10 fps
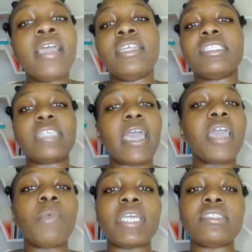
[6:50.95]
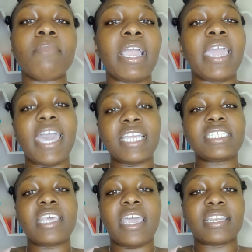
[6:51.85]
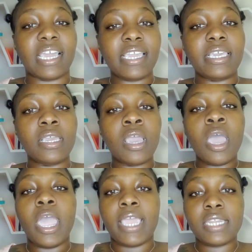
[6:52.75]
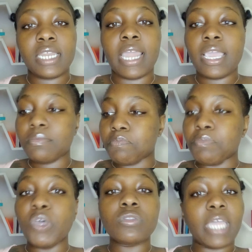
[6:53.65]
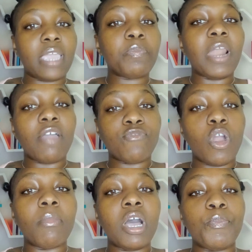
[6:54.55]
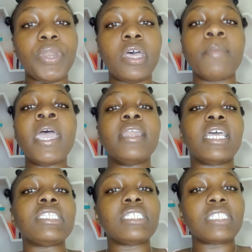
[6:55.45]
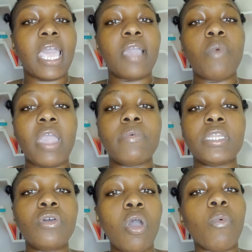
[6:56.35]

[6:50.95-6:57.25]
The same way somebody hashtag Nike and then they built their platform up and up, that's the same way we do it.